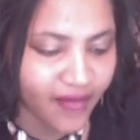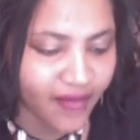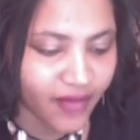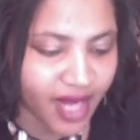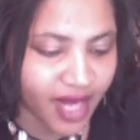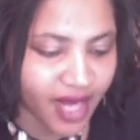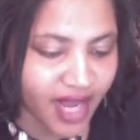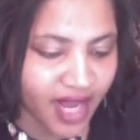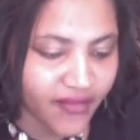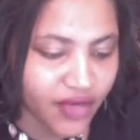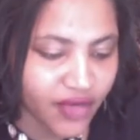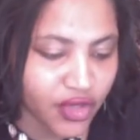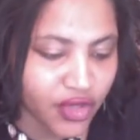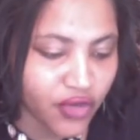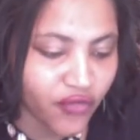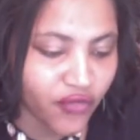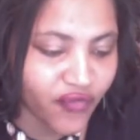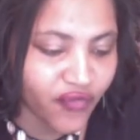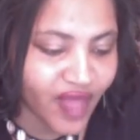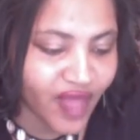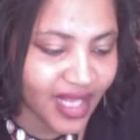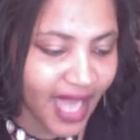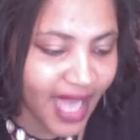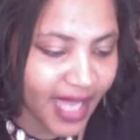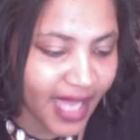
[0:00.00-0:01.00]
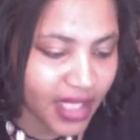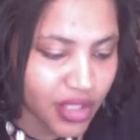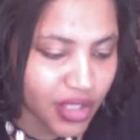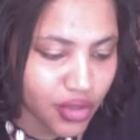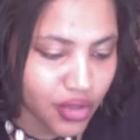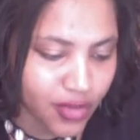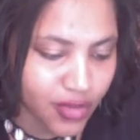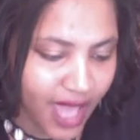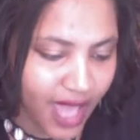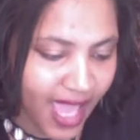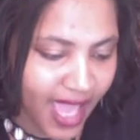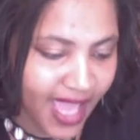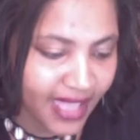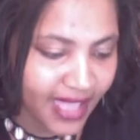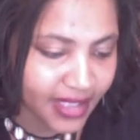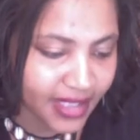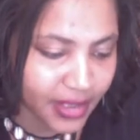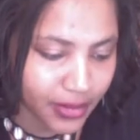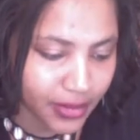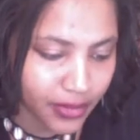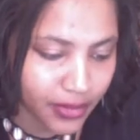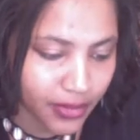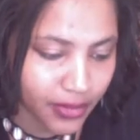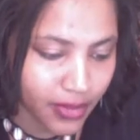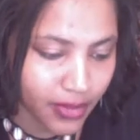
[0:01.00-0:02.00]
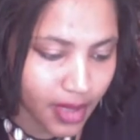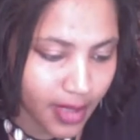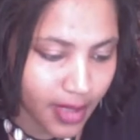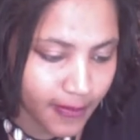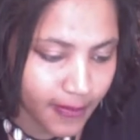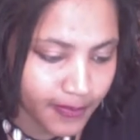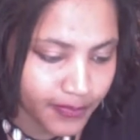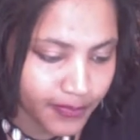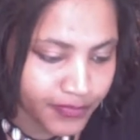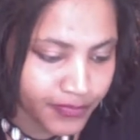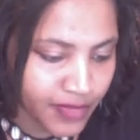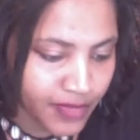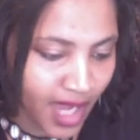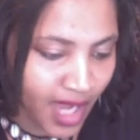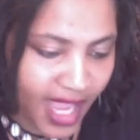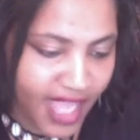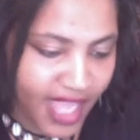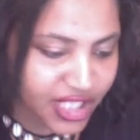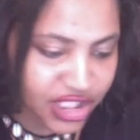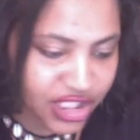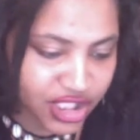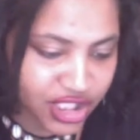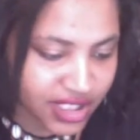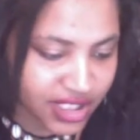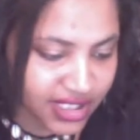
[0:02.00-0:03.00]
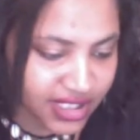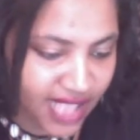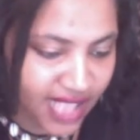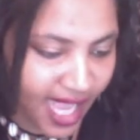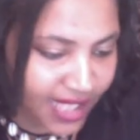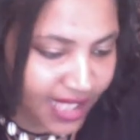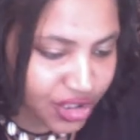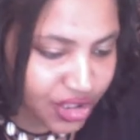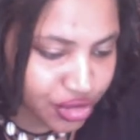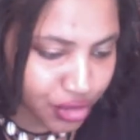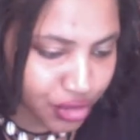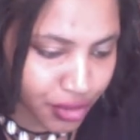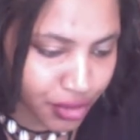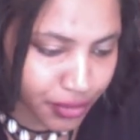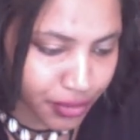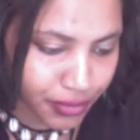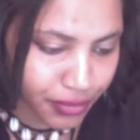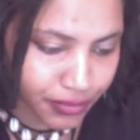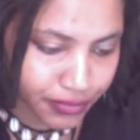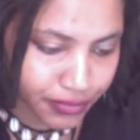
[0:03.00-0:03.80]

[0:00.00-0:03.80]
whatever you feel like you can't do, it's just not true.